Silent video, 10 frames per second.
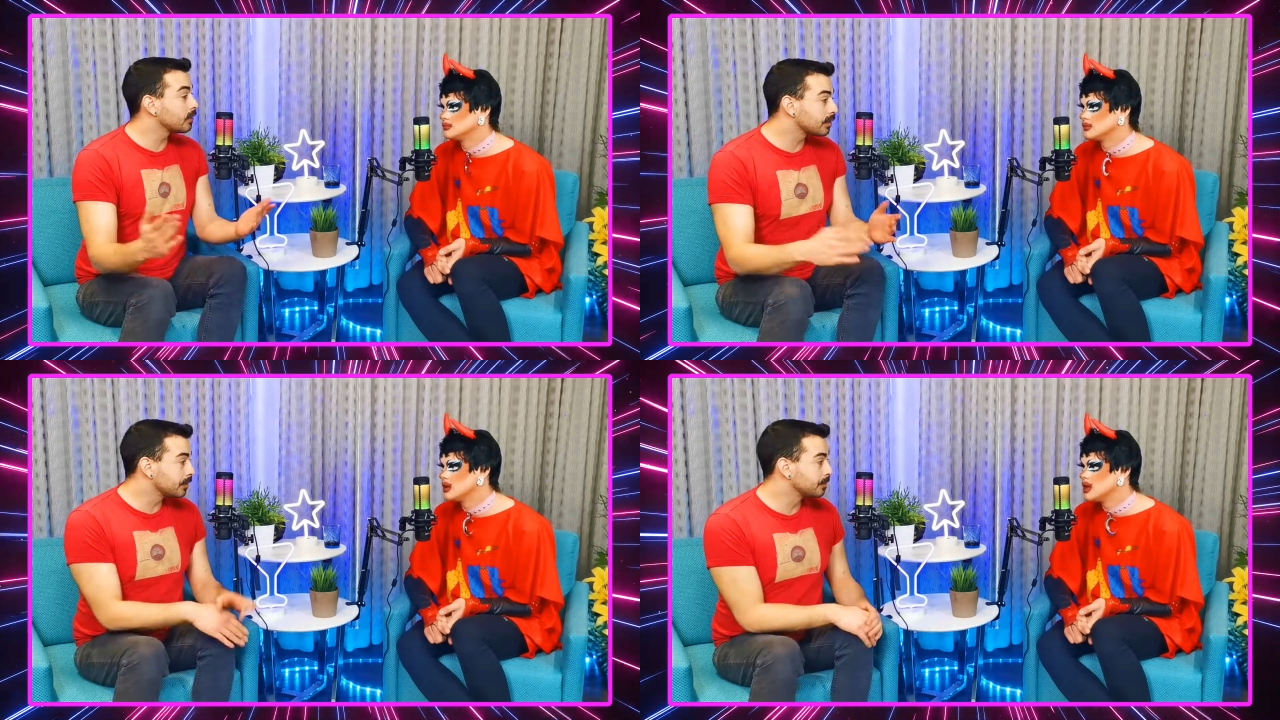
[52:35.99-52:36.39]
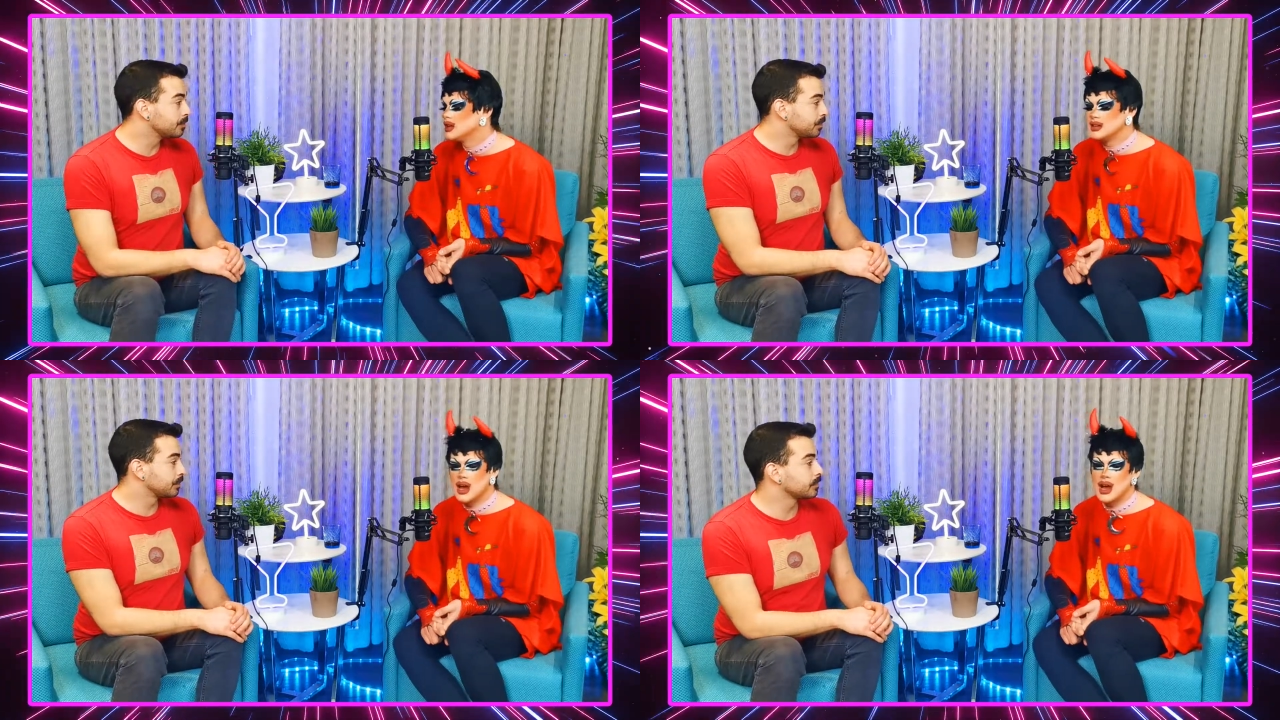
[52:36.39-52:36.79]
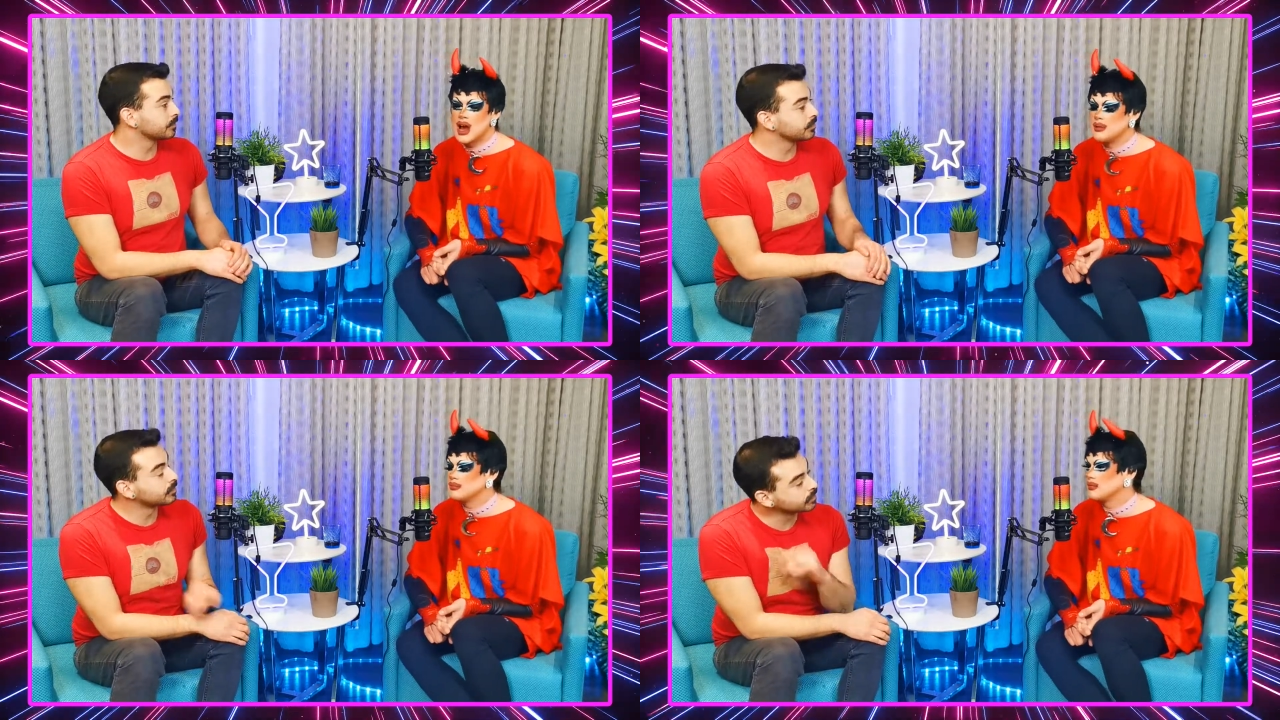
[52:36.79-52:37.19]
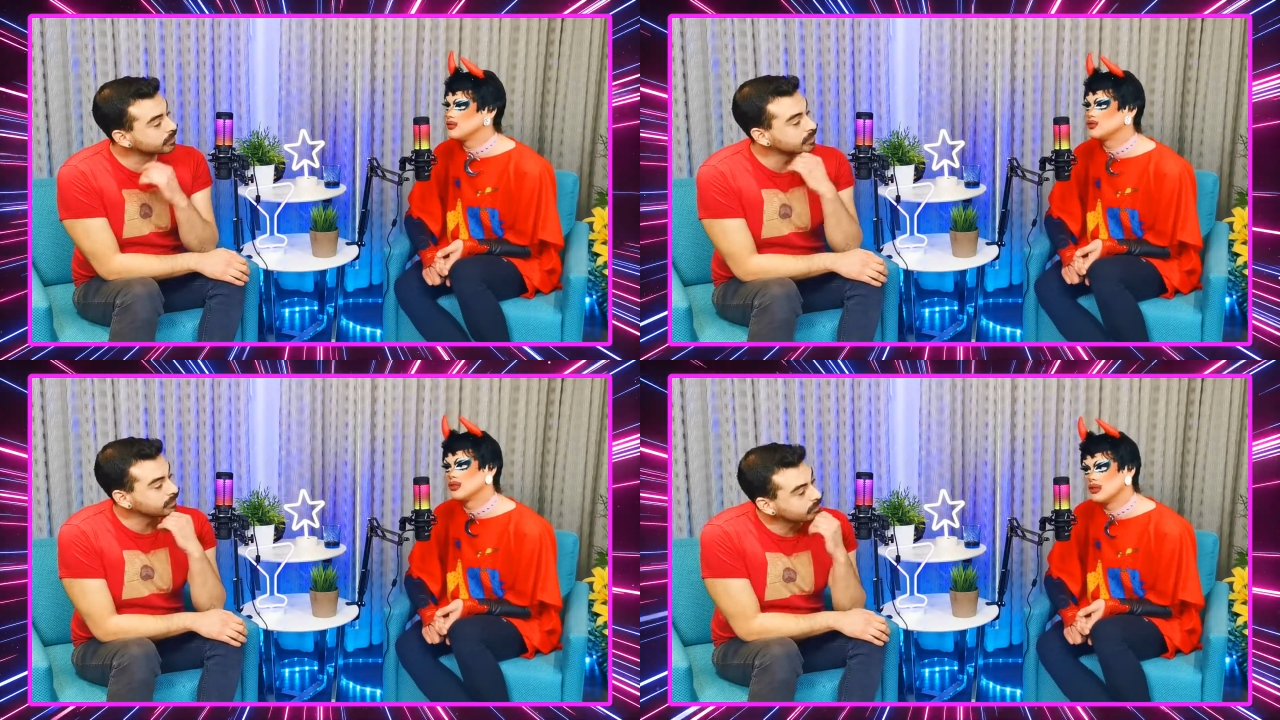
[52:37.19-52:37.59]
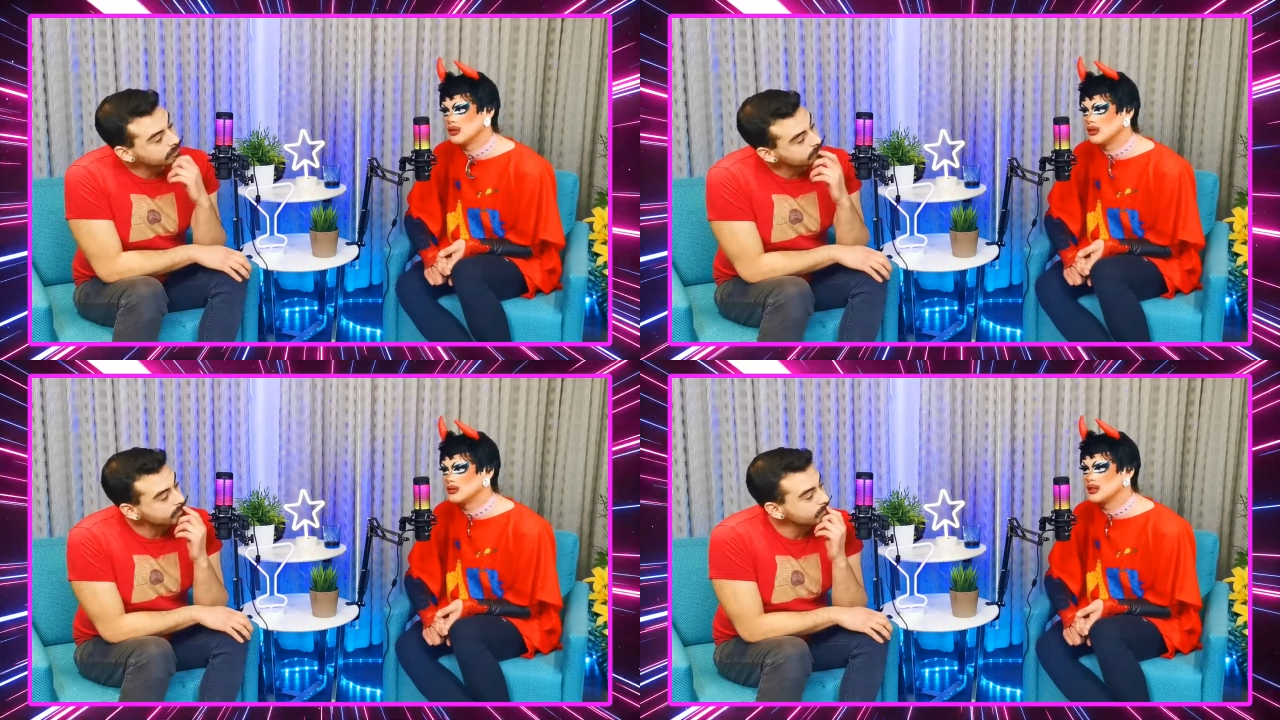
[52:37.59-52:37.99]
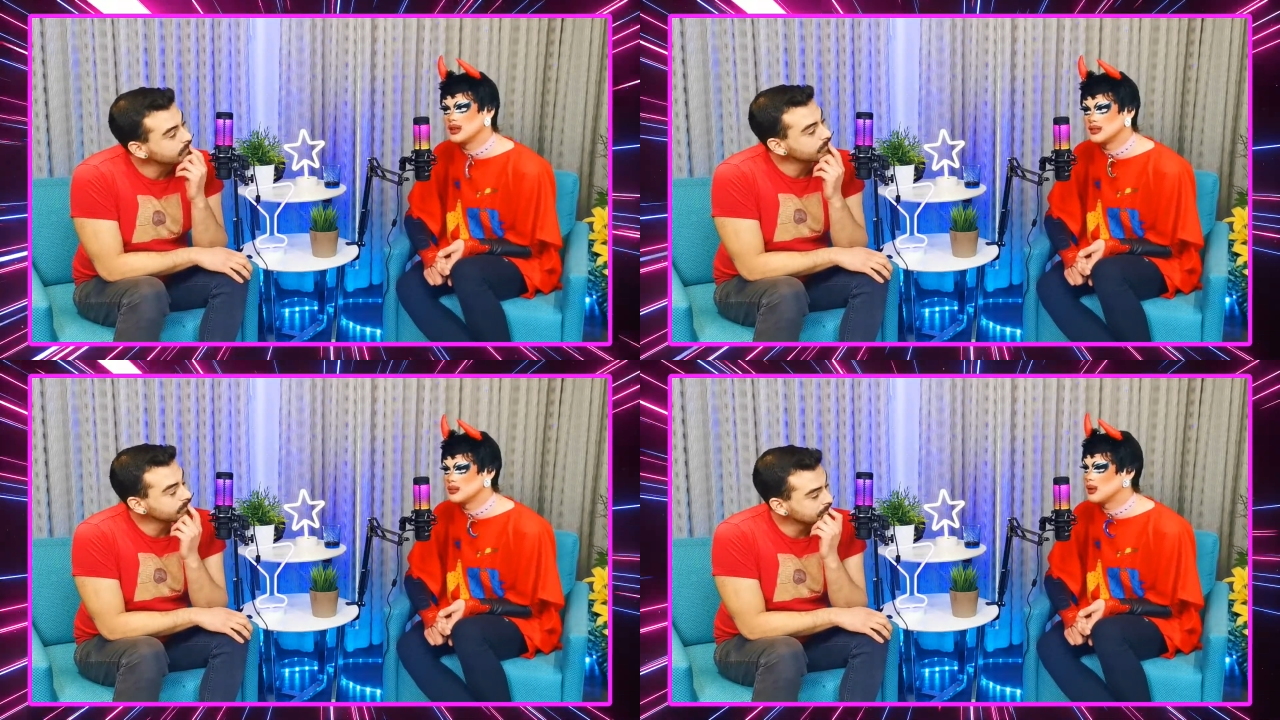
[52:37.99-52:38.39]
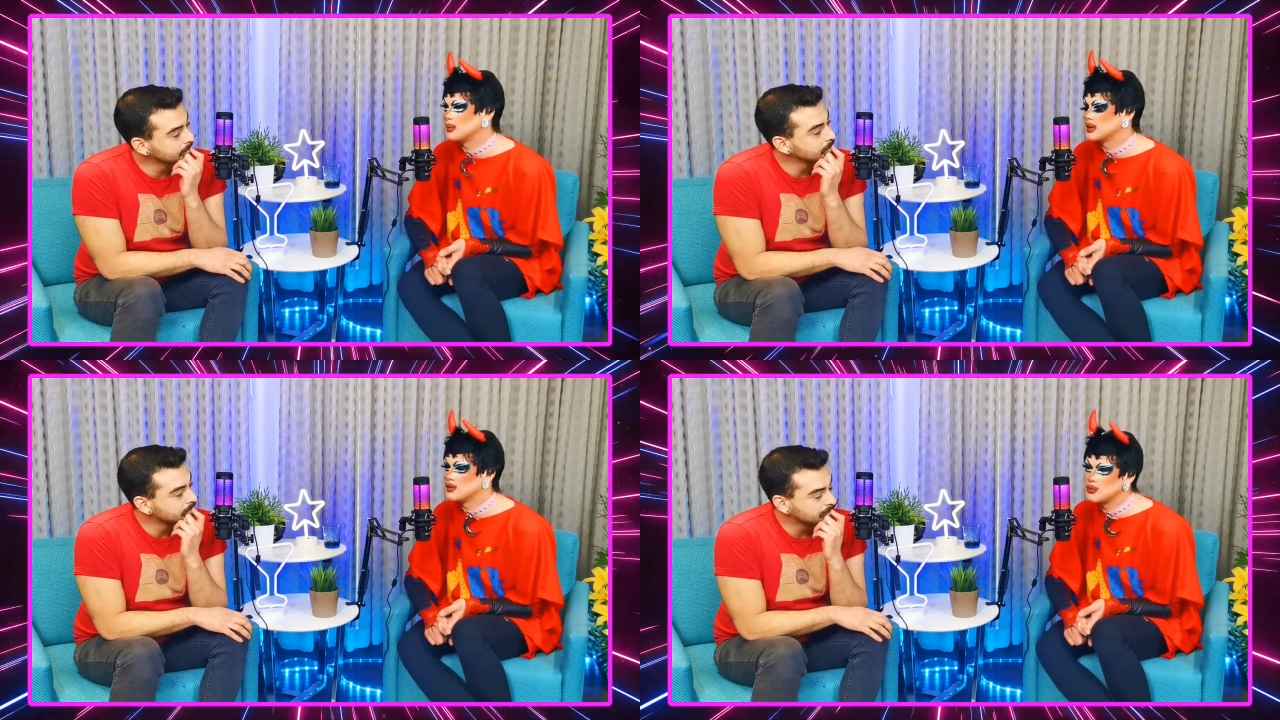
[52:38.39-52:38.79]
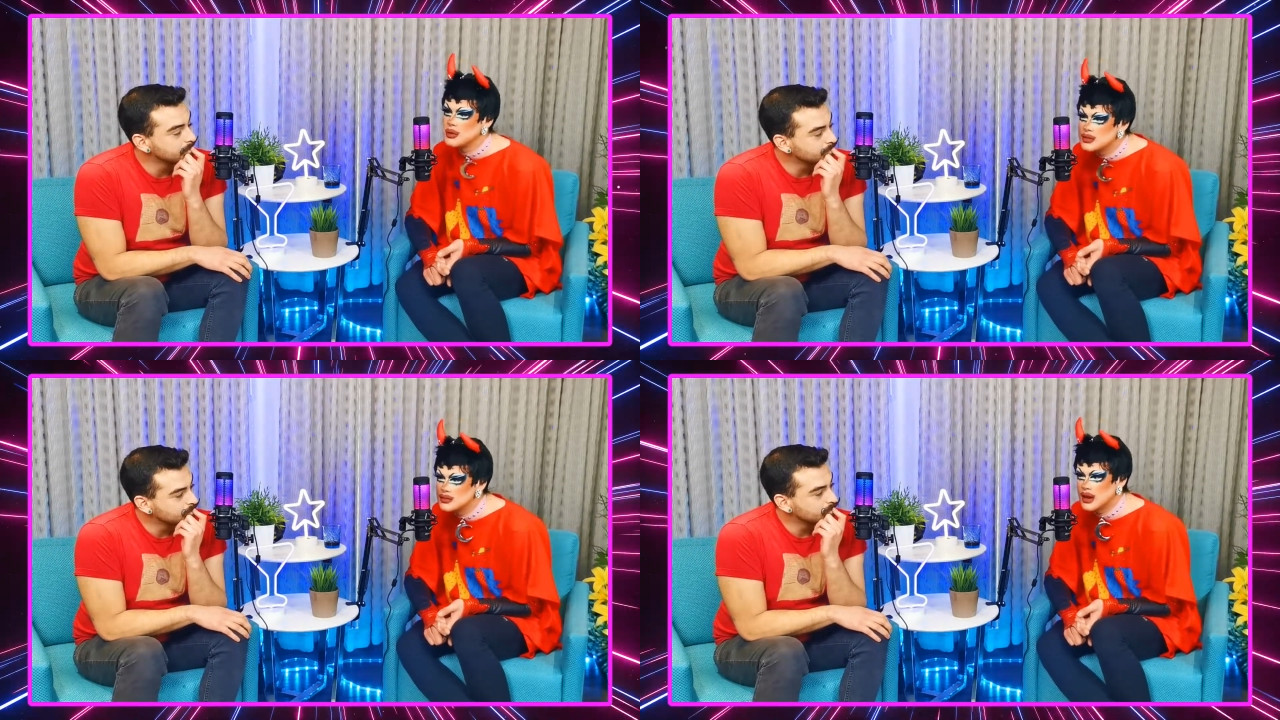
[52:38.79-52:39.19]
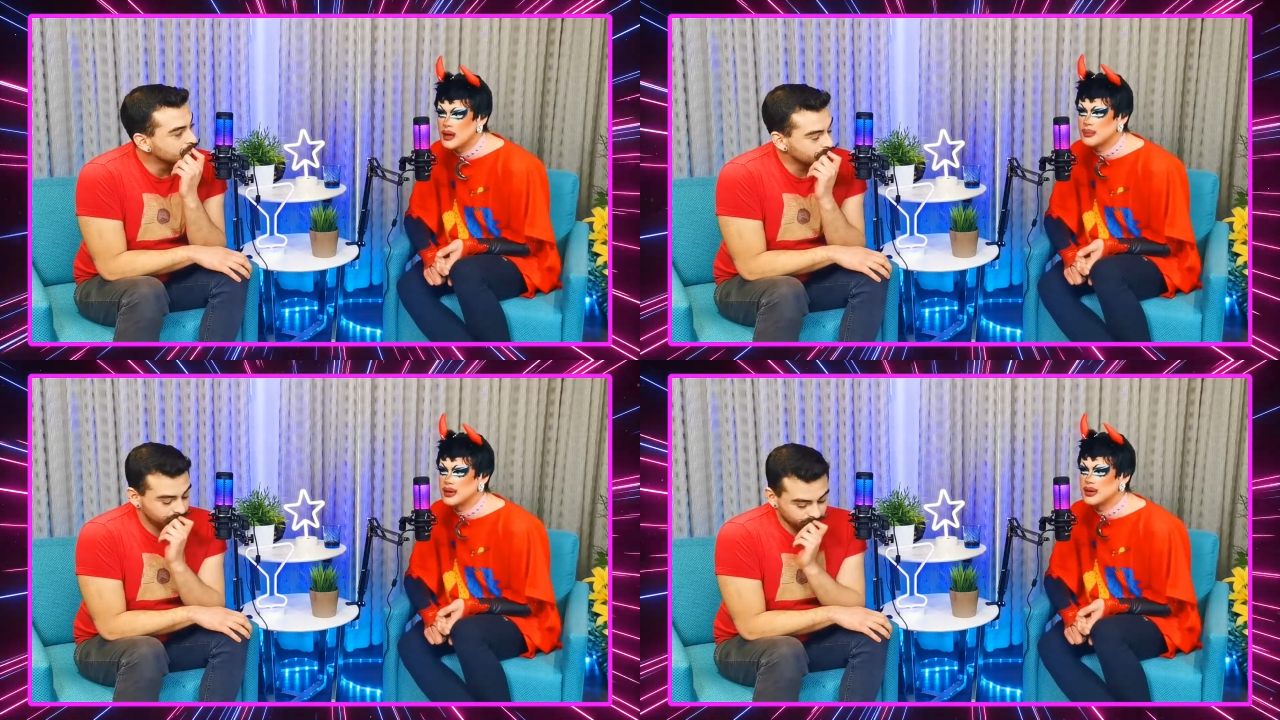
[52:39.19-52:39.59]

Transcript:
Speaker 1: We probably have Canada's Drag Race and other things being filmed right now, but we're